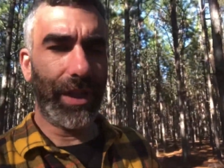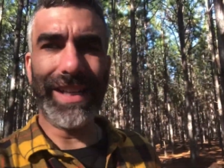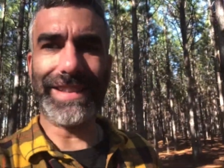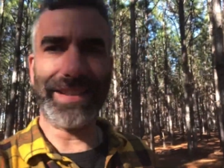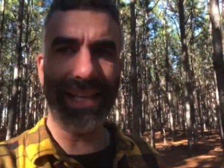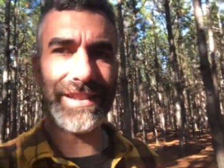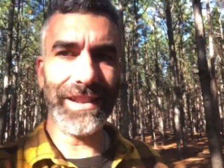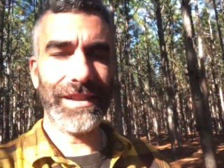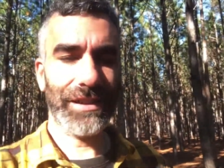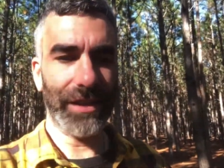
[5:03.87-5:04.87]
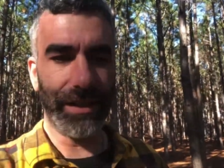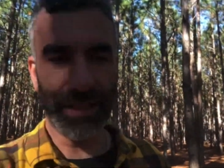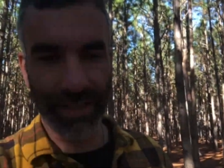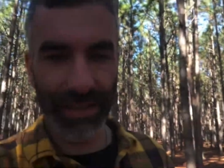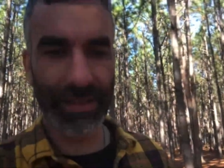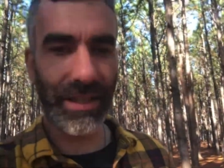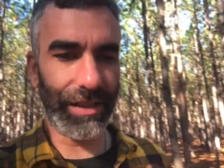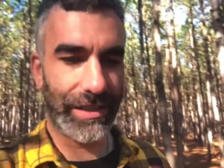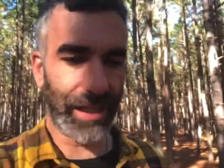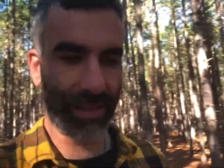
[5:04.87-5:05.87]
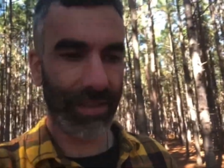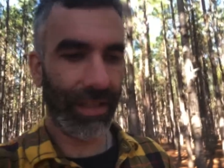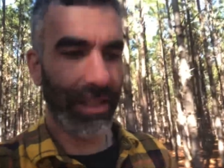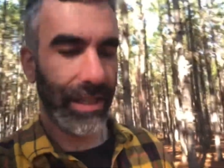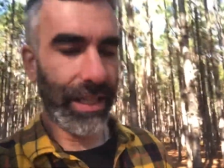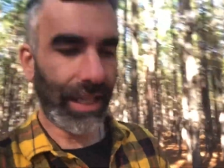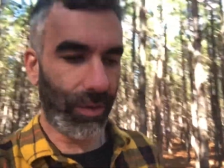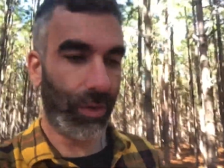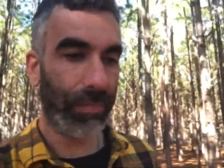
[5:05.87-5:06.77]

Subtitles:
assessing, in this context, it would